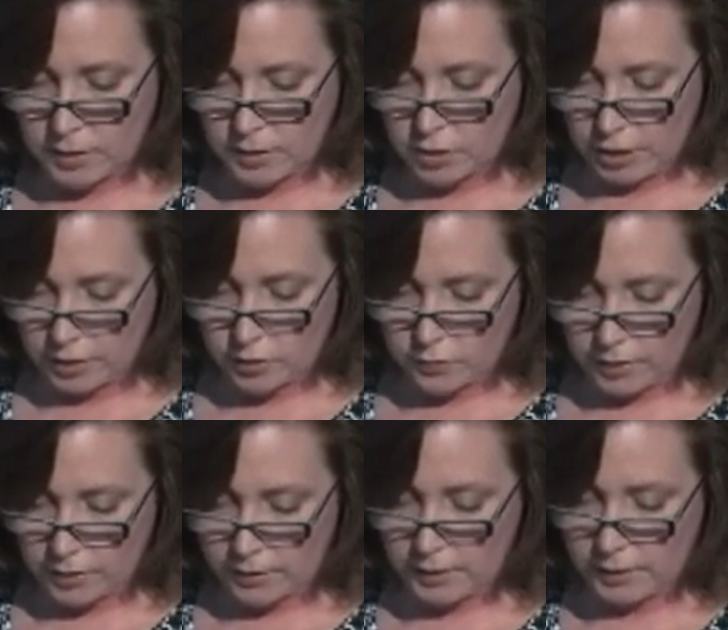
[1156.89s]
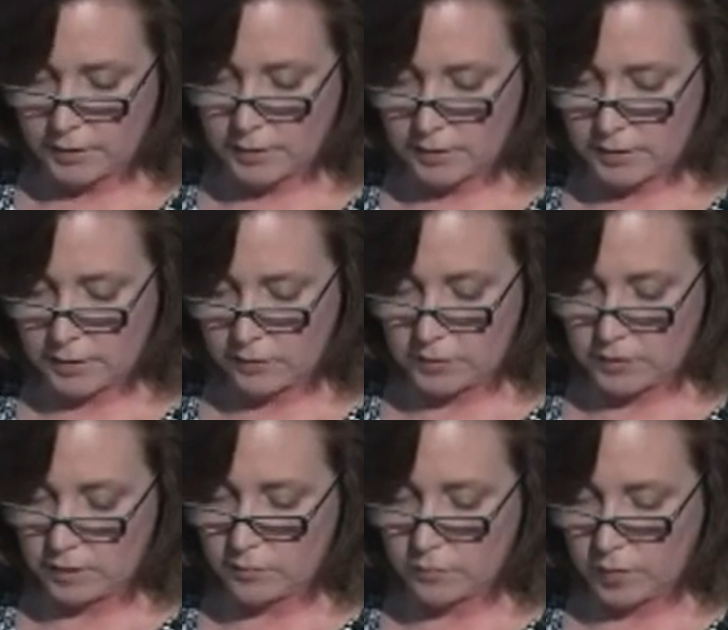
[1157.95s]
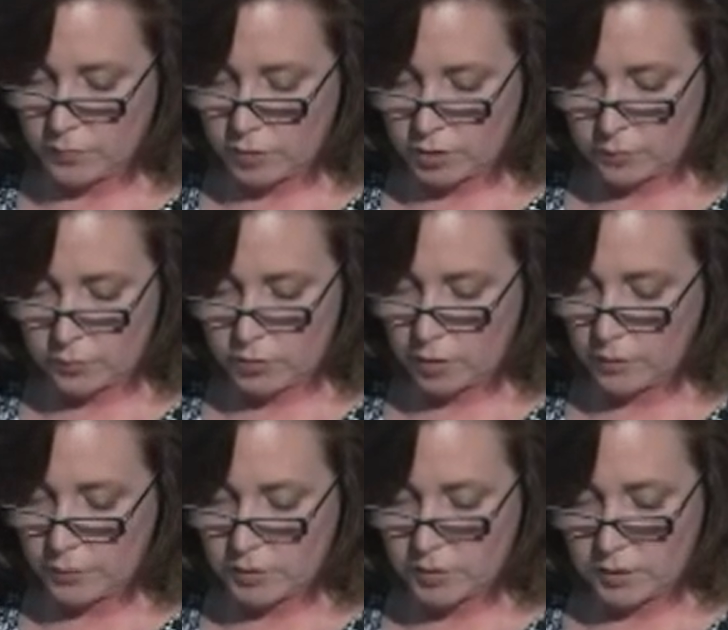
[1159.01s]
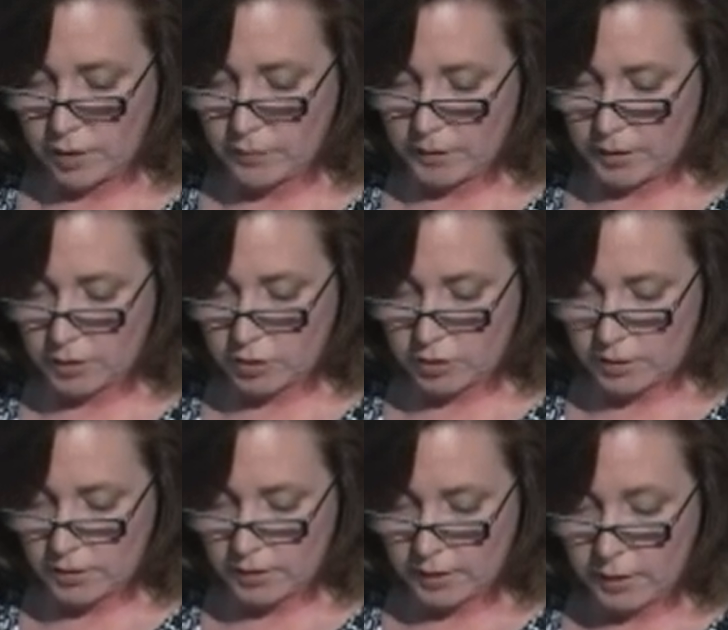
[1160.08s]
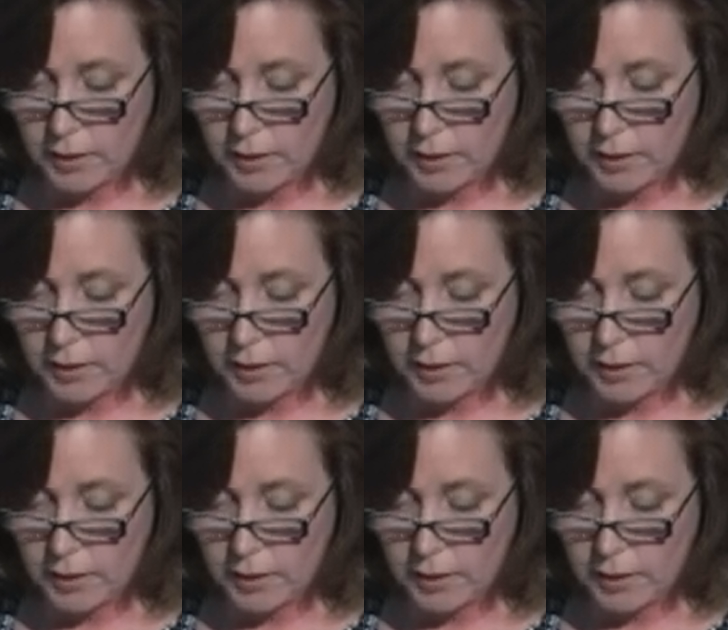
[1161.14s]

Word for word: In January nineteen seventeen, membership was open to nominations,